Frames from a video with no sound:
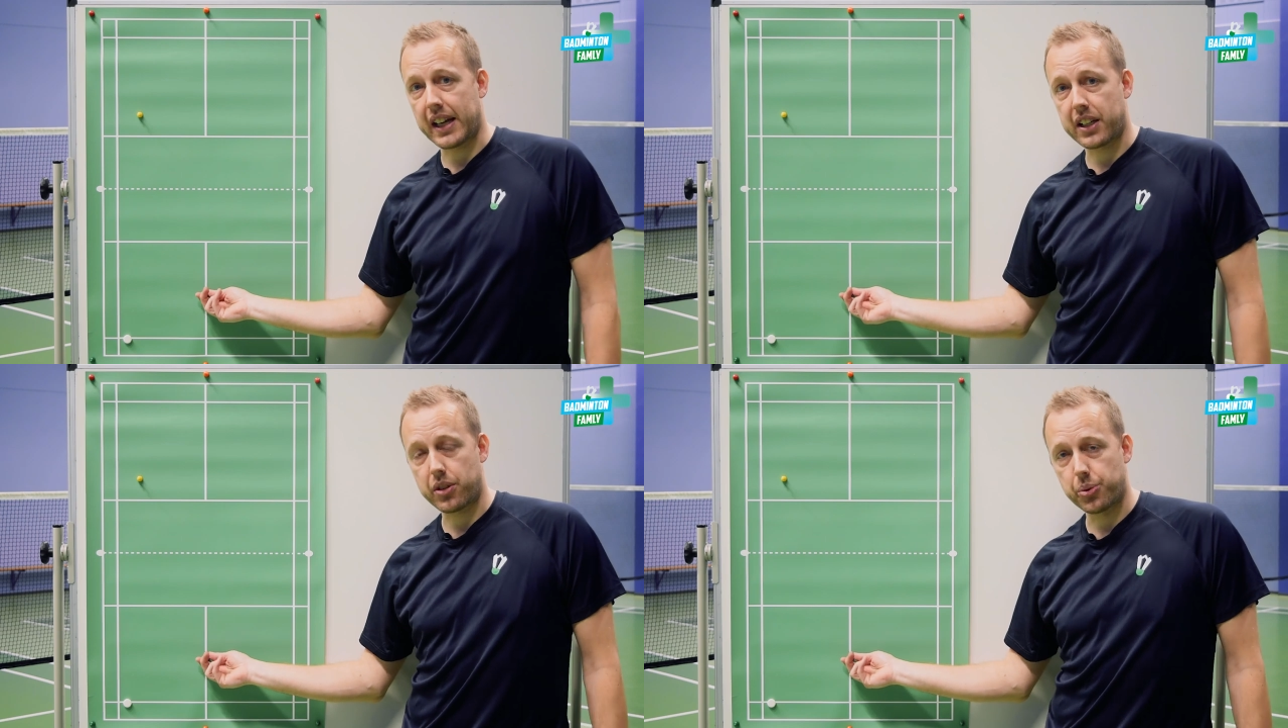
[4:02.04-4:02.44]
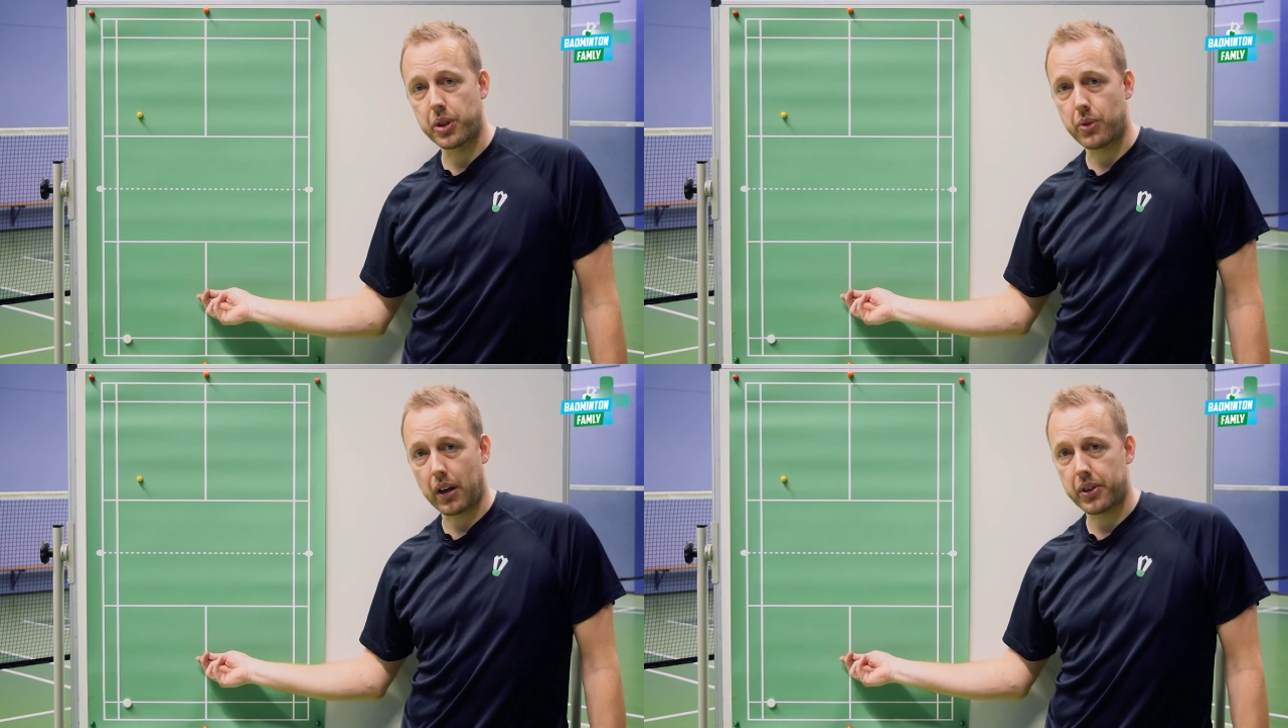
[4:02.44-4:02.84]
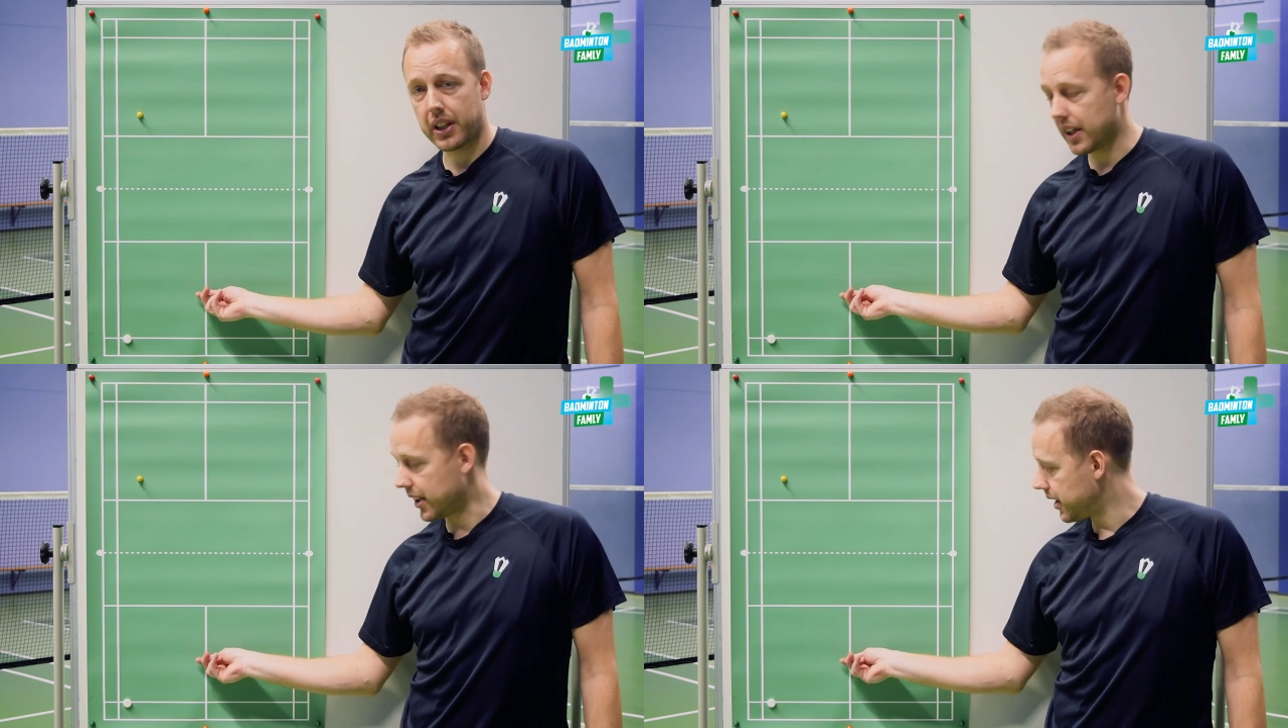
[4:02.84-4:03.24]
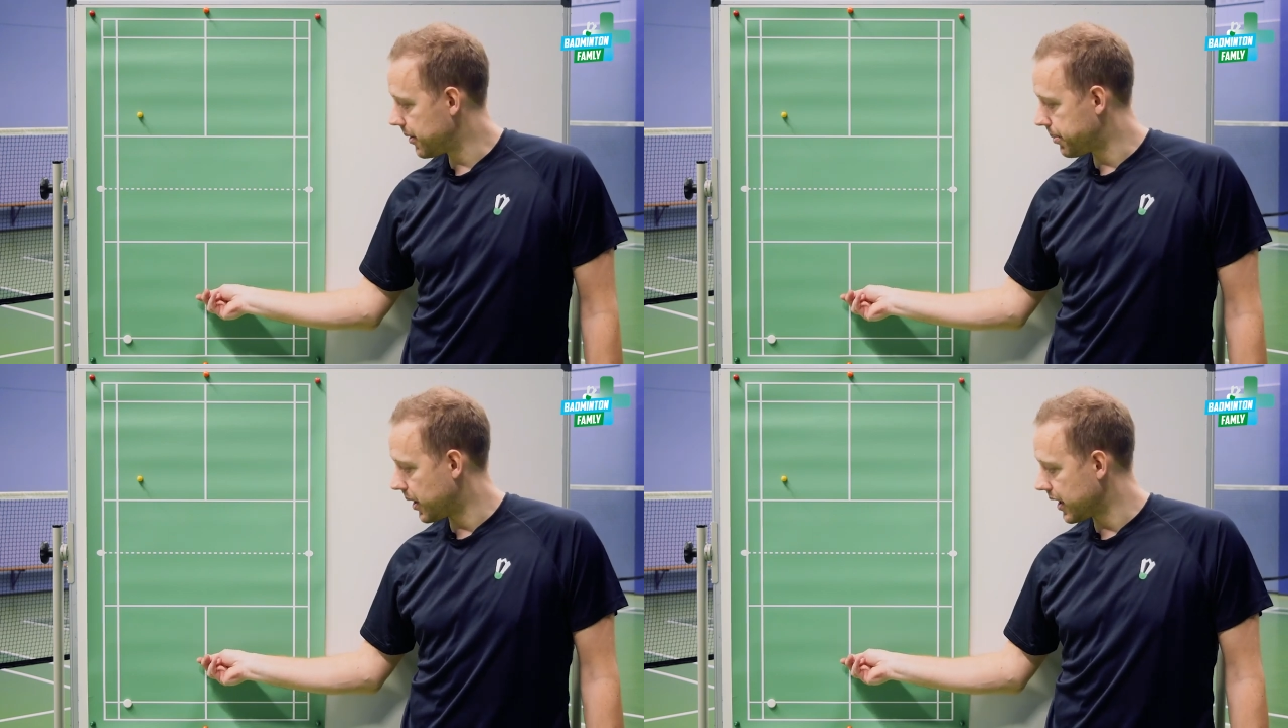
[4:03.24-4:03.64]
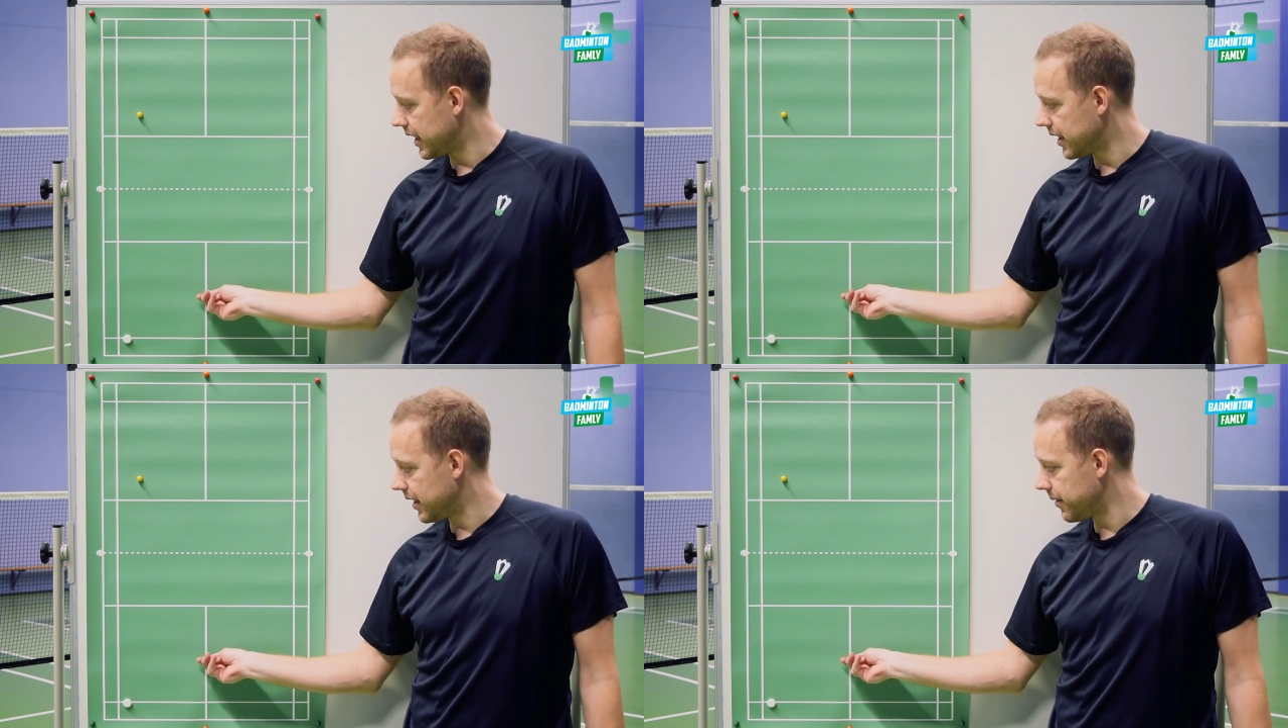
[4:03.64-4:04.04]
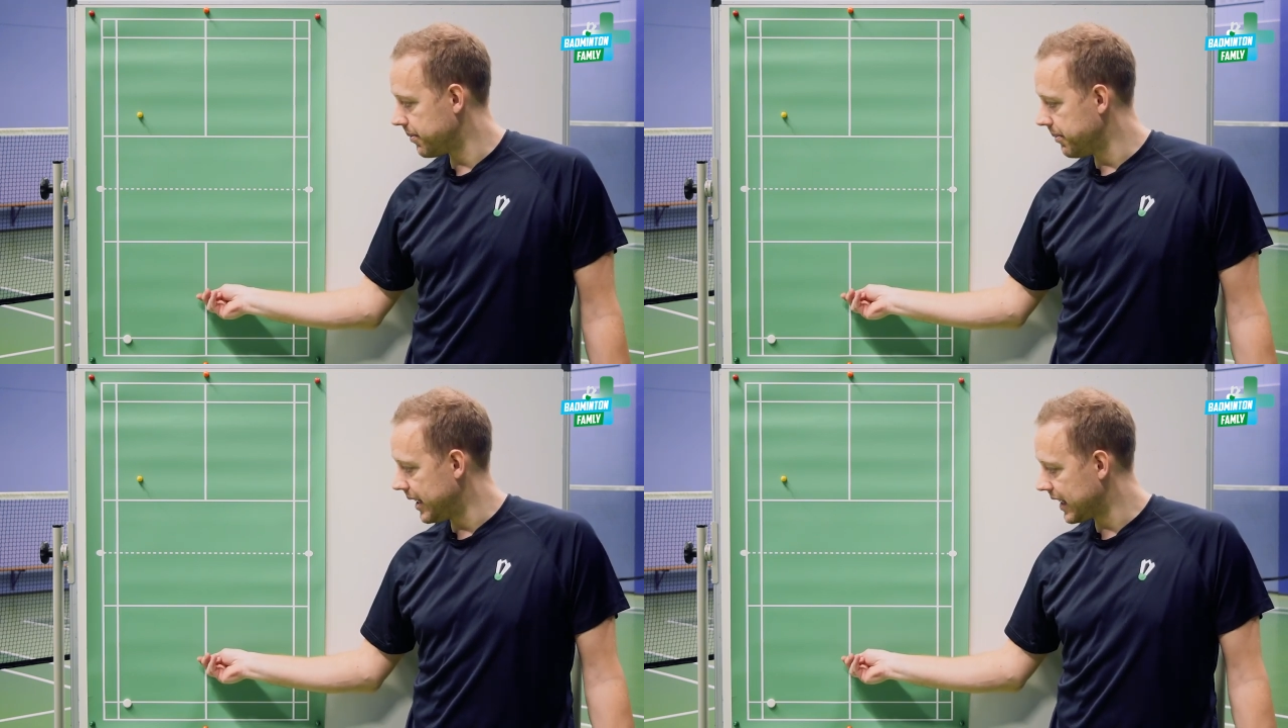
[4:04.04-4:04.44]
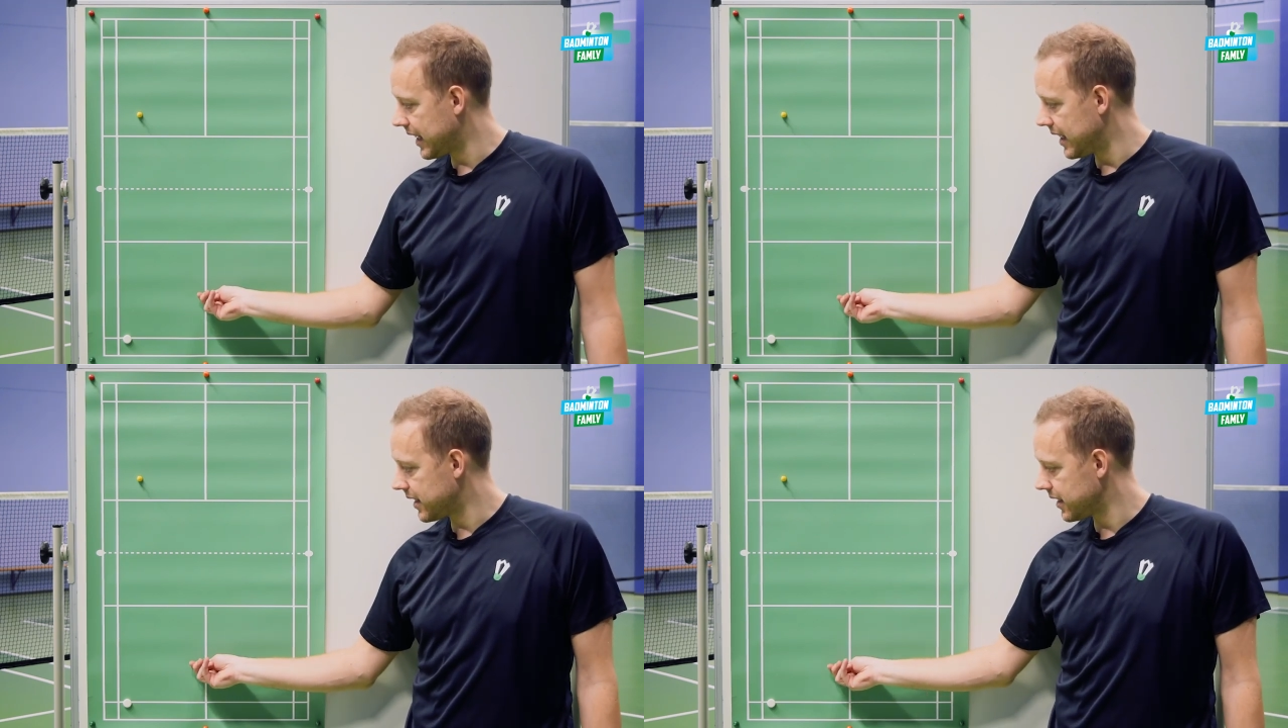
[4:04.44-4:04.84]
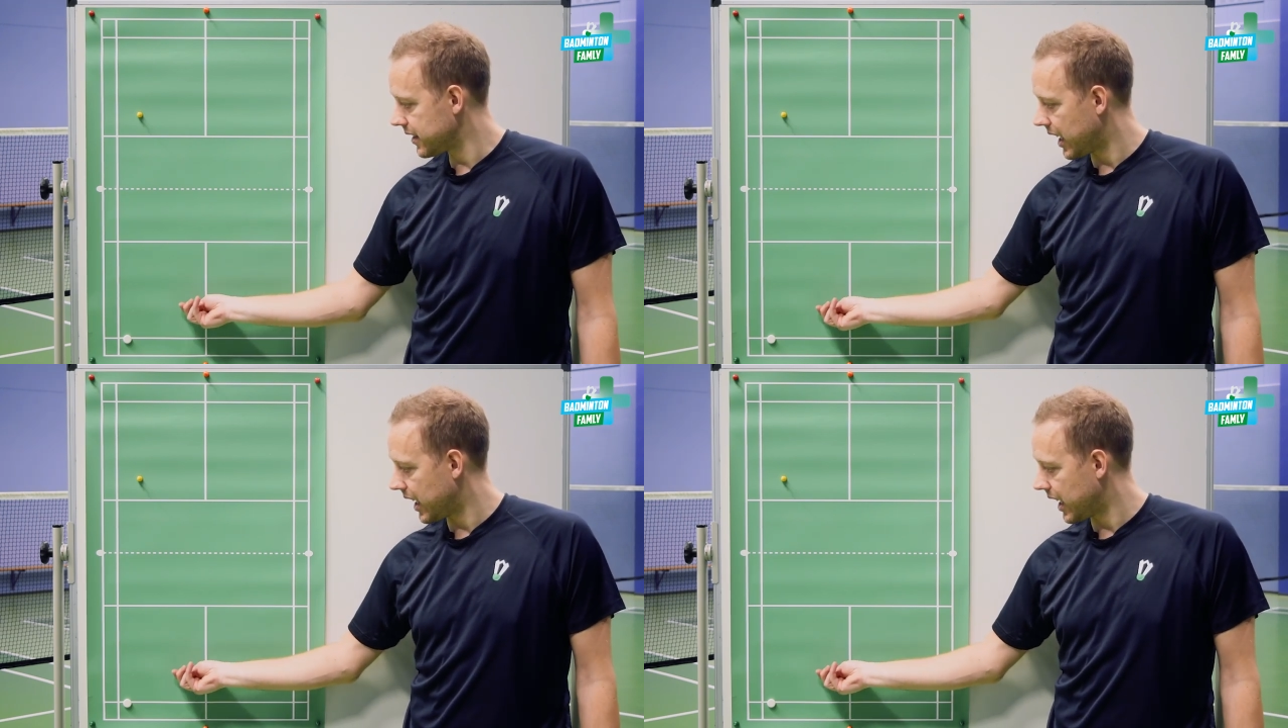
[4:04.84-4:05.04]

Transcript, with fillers: I can do it round the head. But in many cases,